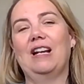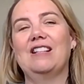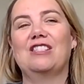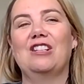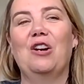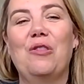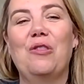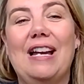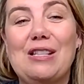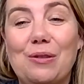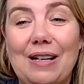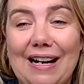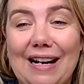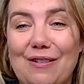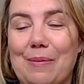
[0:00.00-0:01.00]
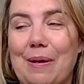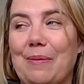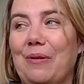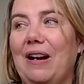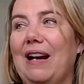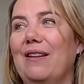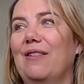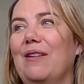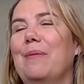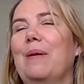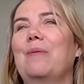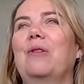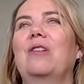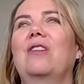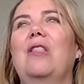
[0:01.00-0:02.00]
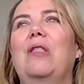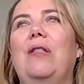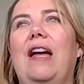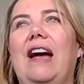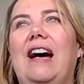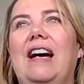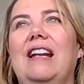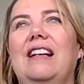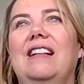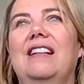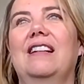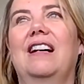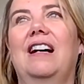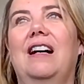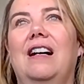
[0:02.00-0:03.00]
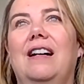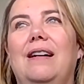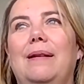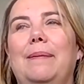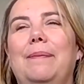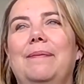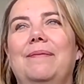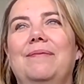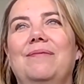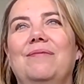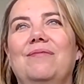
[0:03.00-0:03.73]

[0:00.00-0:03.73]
Okay, so that's what I remember. I remember that, I